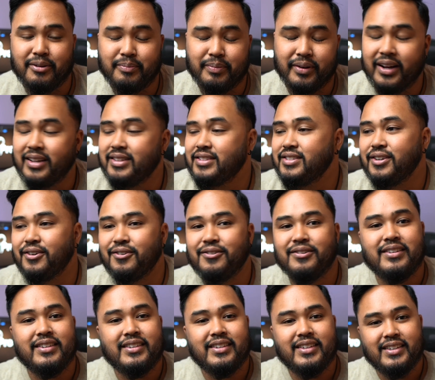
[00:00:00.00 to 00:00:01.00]
AirPods. So
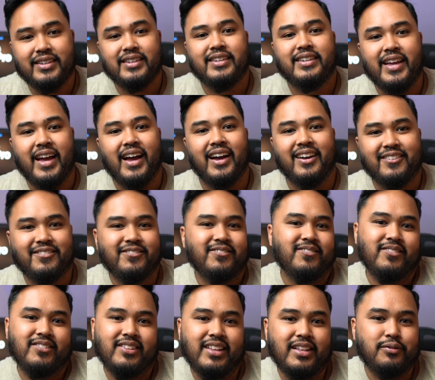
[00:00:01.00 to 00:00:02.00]
yeah,
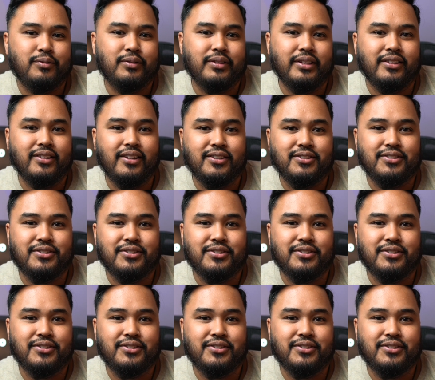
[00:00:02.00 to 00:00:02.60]
that's really clutch